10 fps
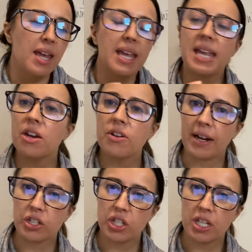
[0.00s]

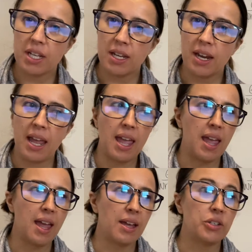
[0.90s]
introduction
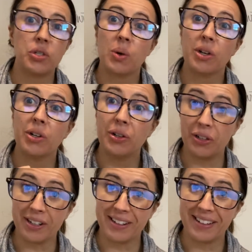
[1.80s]
and your
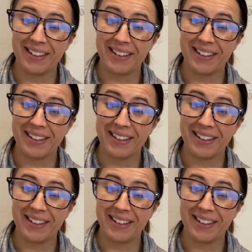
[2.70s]
hook.